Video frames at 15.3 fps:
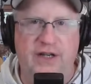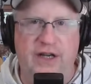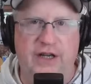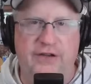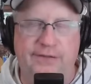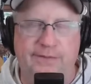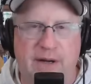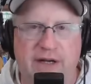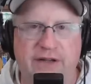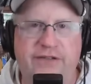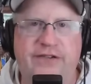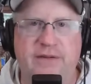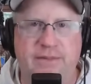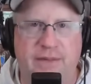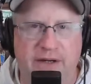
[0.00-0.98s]
is
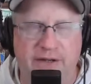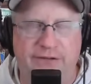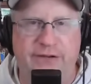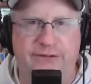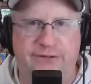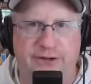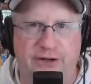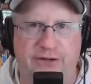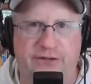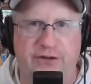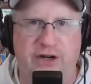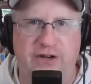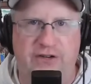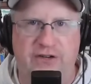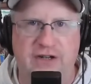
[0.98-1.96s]
months and months of
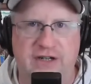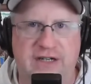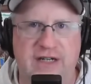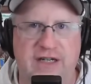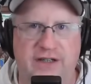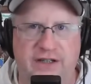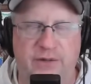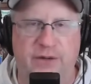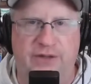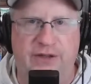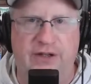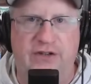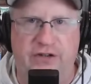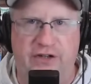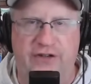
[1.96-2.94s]
frustration dealing with
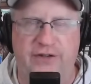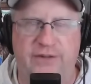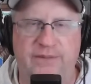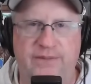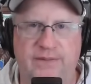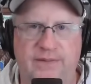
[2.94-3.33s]
each other.